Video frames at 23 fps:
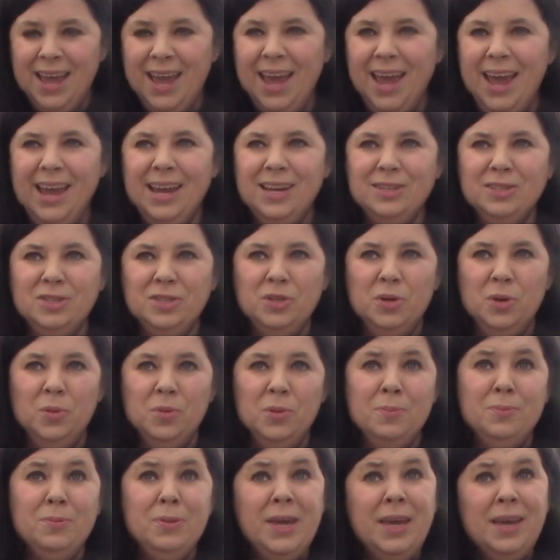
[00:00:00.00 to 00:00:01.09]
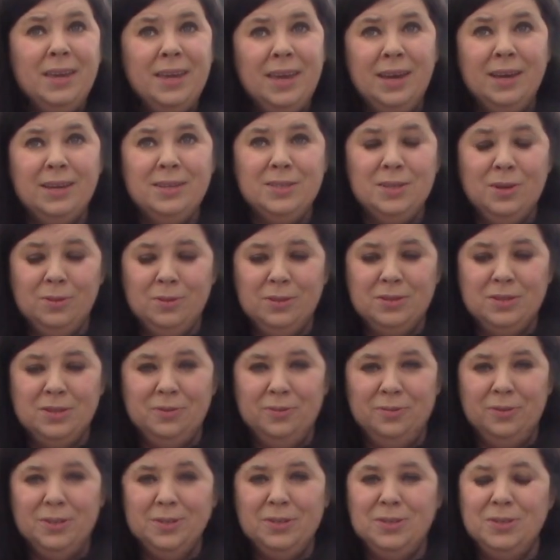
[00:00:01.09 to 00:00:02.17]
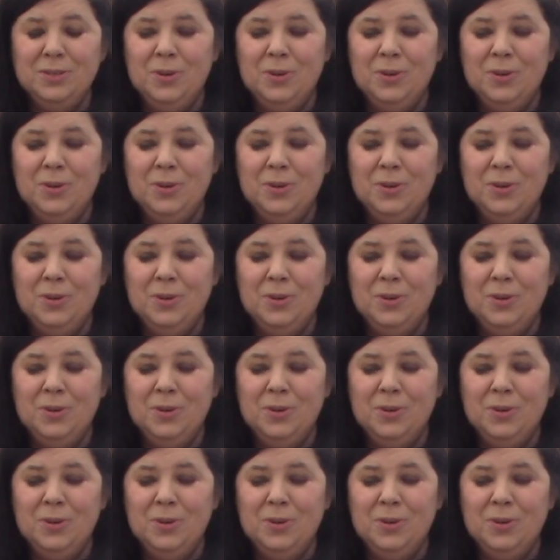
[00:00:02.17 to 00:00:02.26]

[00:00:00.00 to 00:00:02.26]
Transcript: And so the plant can't tell the difference.